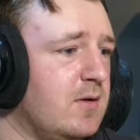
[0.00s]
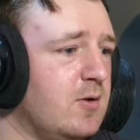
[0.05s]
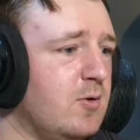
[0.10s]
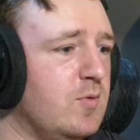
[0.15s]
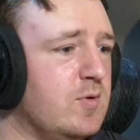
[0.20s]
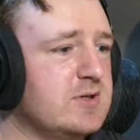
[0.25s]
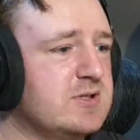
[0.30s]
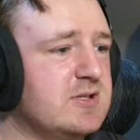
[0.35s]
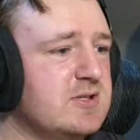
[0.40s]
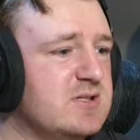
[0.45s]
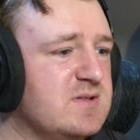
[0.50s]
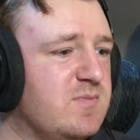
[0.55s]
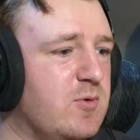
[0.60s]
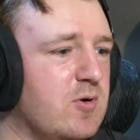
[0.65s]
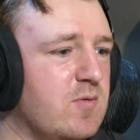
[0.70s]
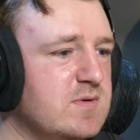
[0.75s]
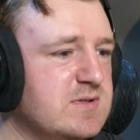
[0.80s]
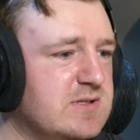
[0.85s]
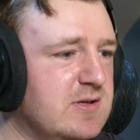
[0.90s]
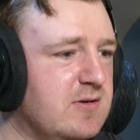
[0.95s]
Wish the
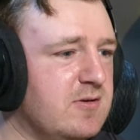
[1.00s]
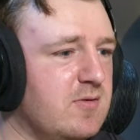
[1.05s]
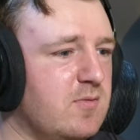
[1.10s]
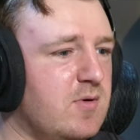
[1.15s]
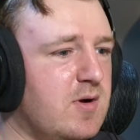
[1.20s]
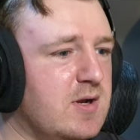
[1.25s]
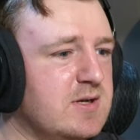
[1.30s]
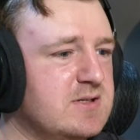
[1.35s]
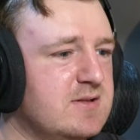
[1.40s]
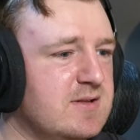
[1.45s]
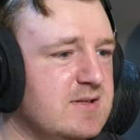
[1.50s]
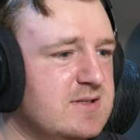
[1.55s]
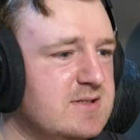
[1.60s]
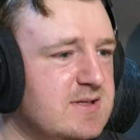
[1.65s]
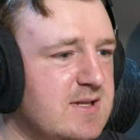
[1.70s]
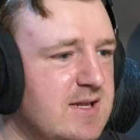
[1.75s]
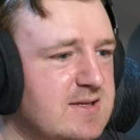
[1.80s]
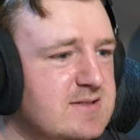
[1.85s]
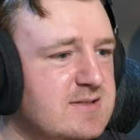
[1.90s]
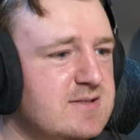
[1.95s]
sport was easier to watch in the
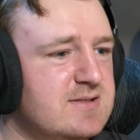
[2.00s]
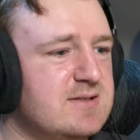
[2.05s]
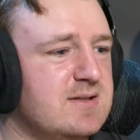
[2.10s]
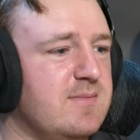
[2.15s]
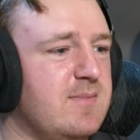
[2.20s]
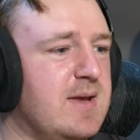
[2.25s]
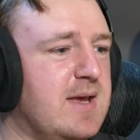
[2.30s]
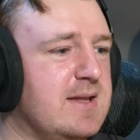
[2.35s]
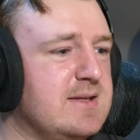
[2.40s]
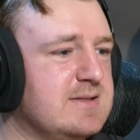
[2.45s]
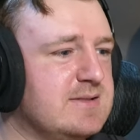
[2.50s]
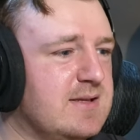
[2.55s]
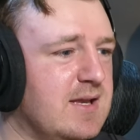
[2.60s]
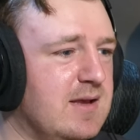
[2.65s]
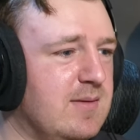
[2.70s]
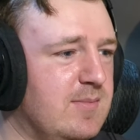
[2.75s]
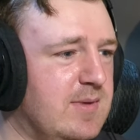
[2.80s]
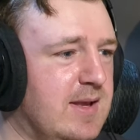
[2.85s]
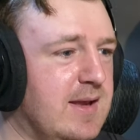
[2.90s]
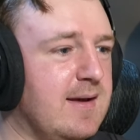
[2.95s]
States. This is the man's
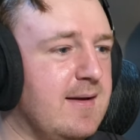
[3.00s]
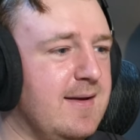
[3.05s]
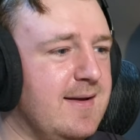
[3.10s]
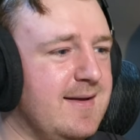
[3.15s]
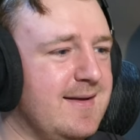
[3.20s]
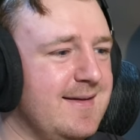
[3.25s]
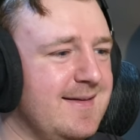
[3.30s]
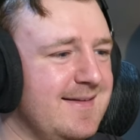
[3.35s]
game. Yeah.